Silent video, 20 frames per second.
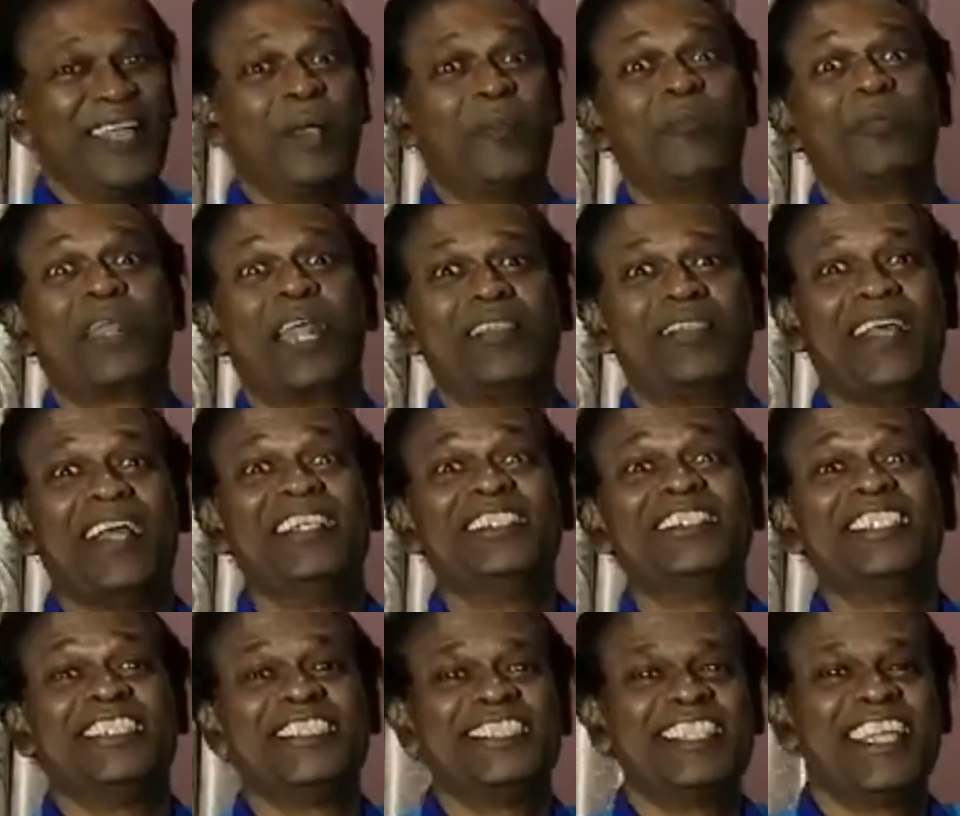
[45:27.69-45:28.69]
Brother and
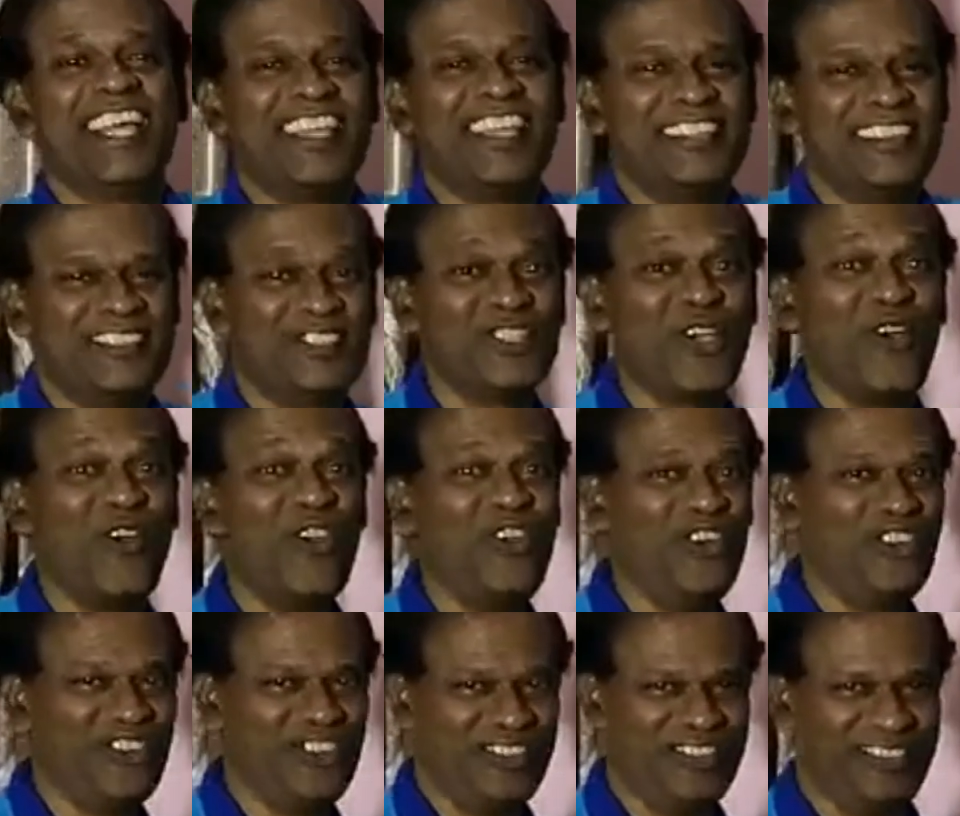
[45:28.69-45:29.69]
sister, soul.
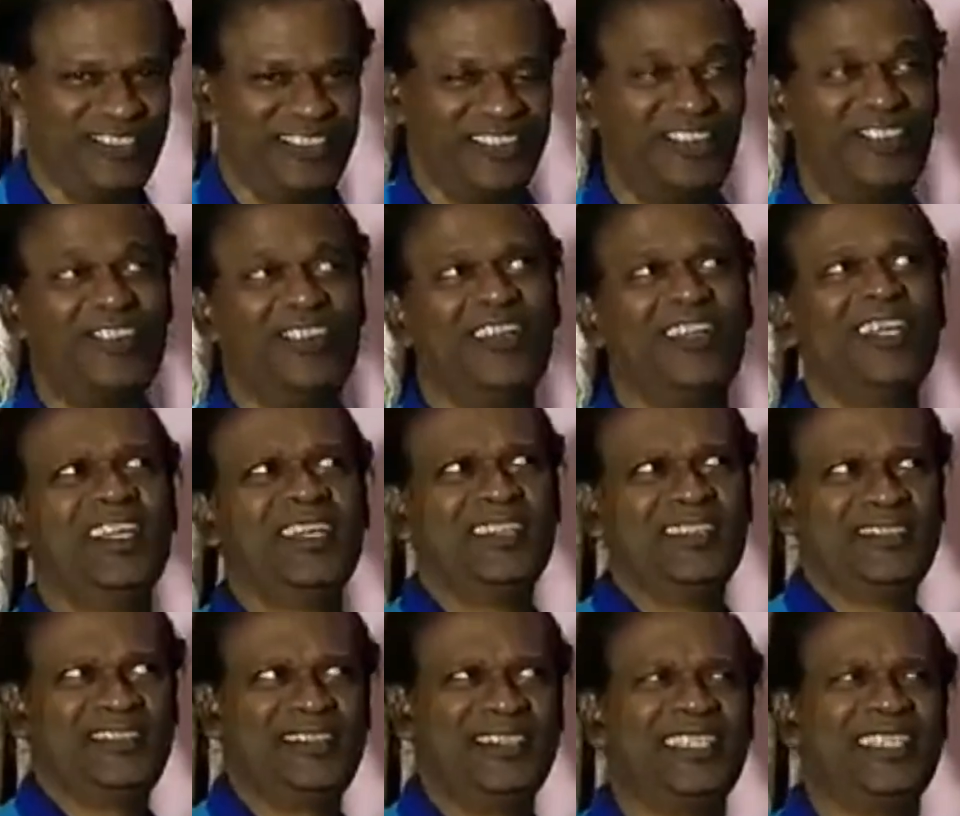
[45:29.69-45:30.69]

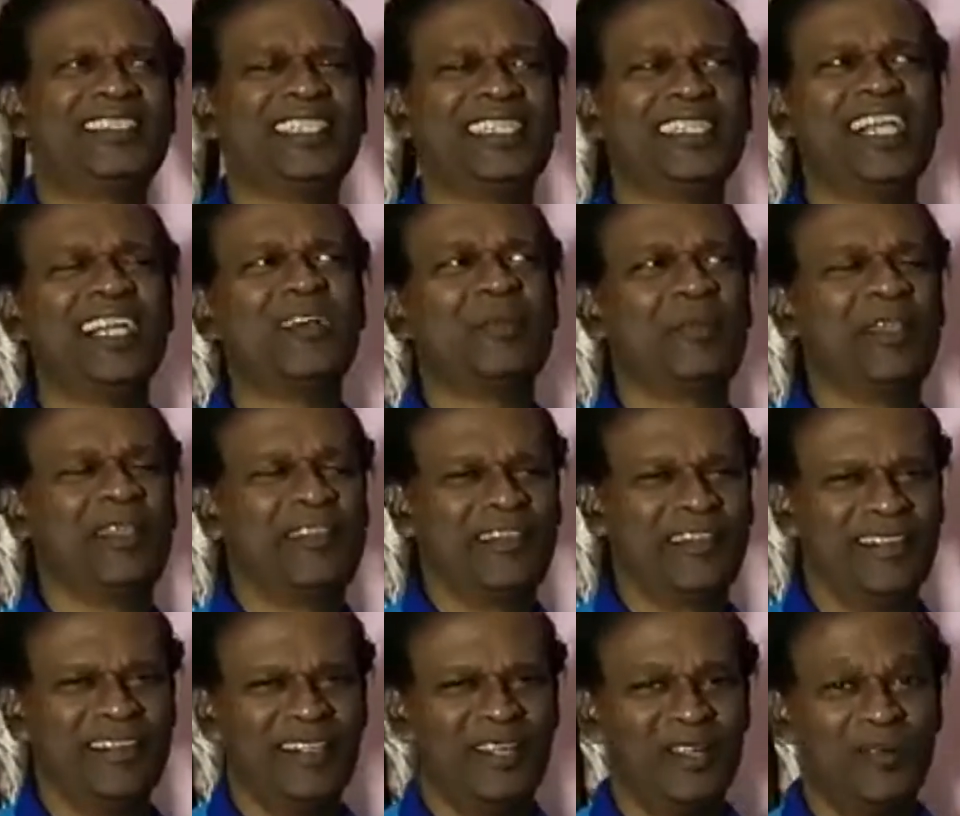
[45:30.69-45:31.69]
He's a younger brother.
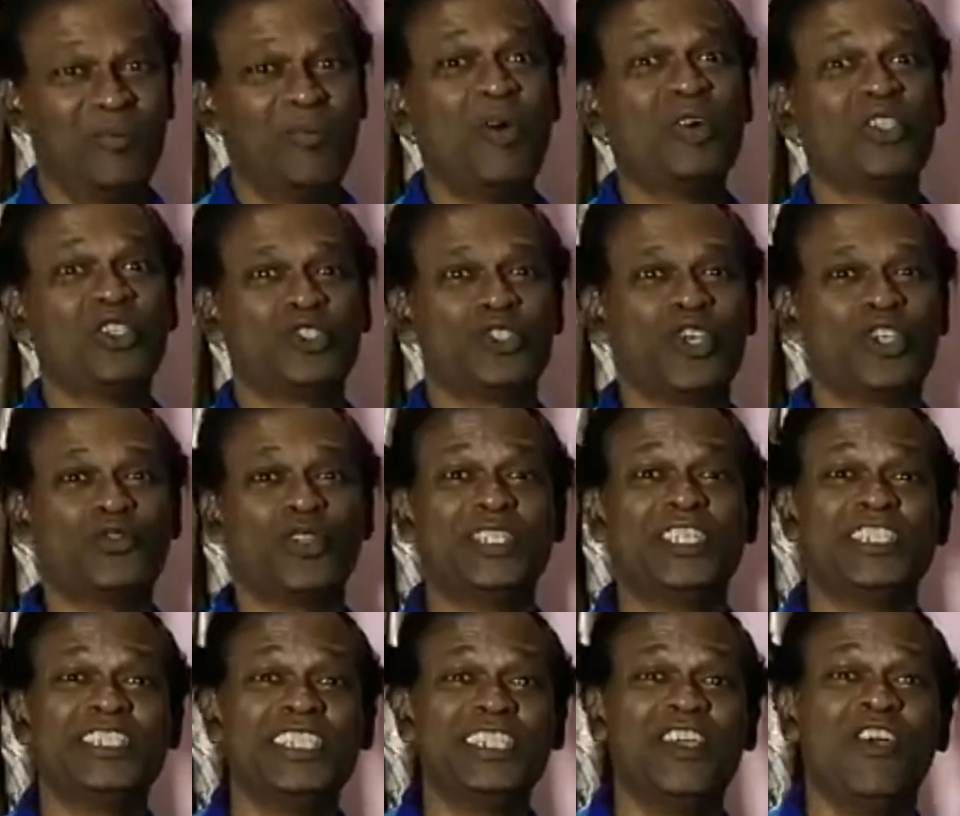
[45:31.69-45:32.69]
Both the souls were
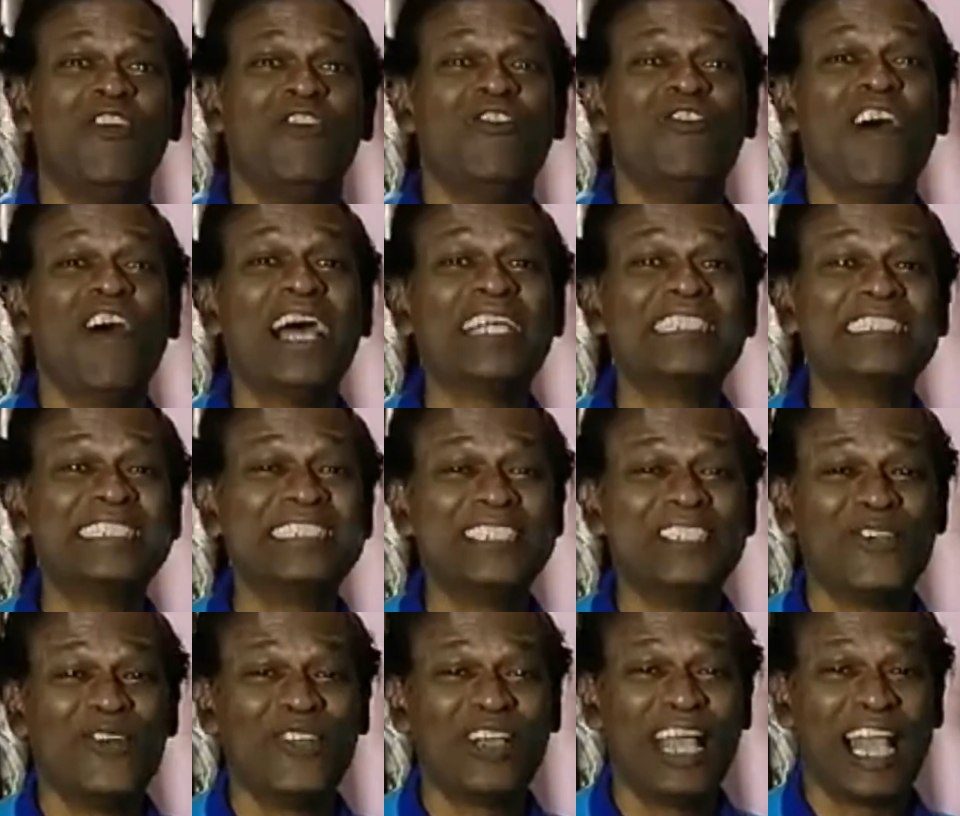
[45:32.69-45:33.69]
teaching Vasi
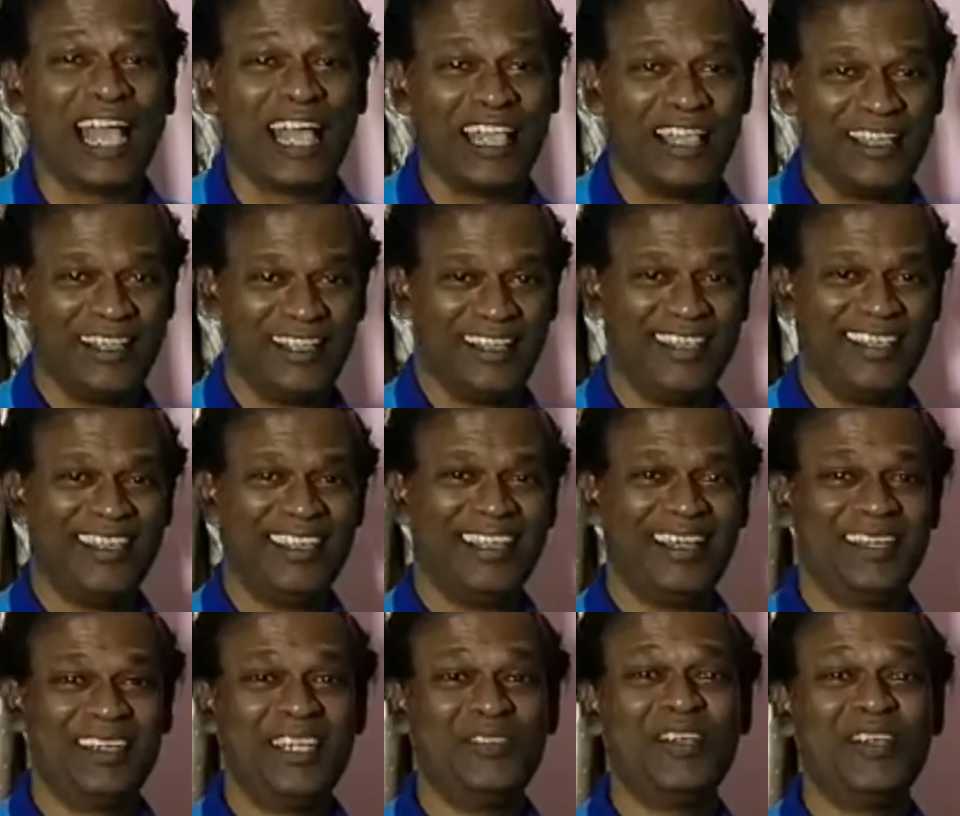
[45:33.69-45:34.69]
Yoga.
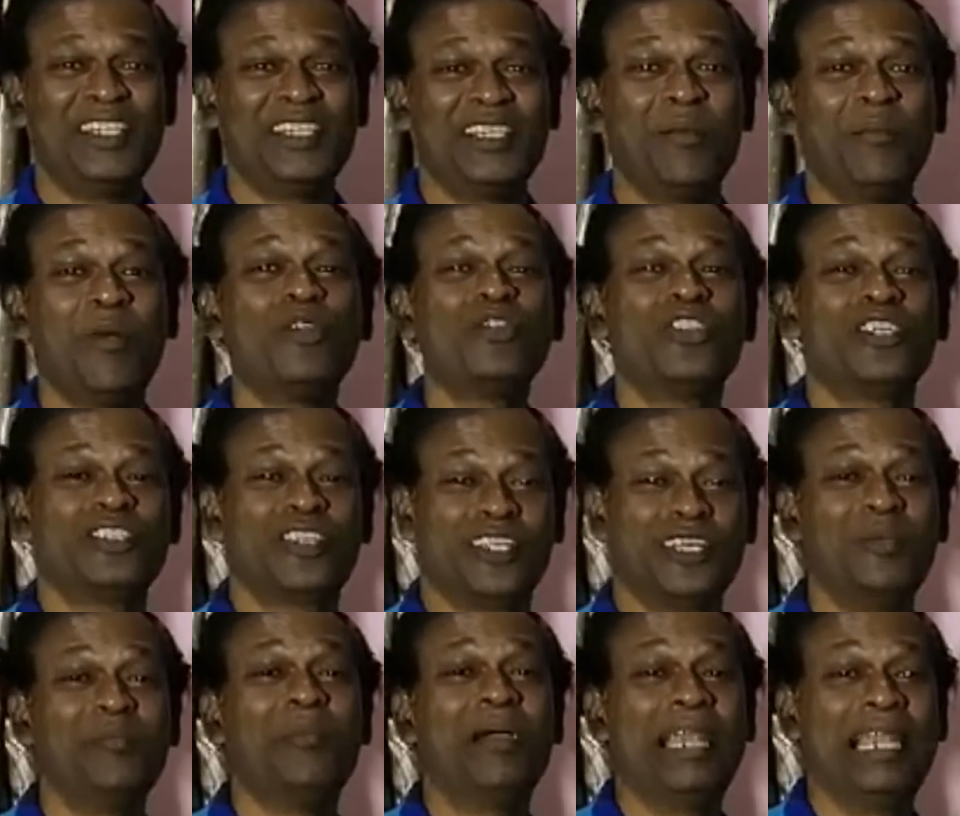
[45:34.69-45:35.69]
Living in the mountains of
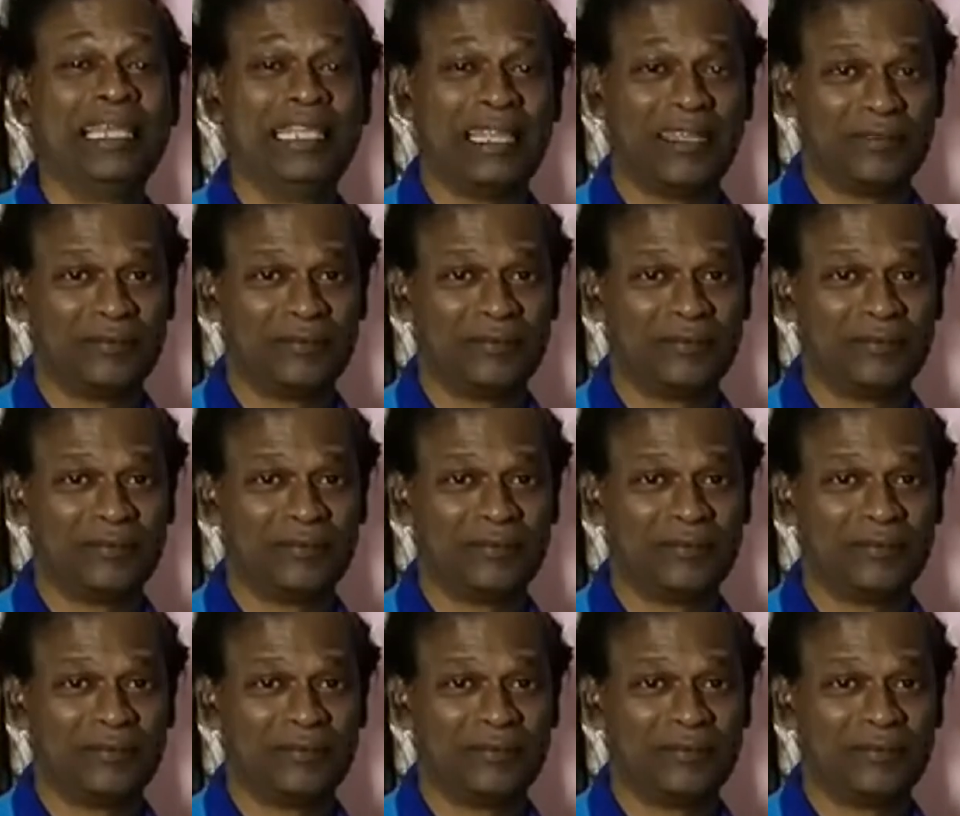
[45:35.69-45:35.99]
Himalaya.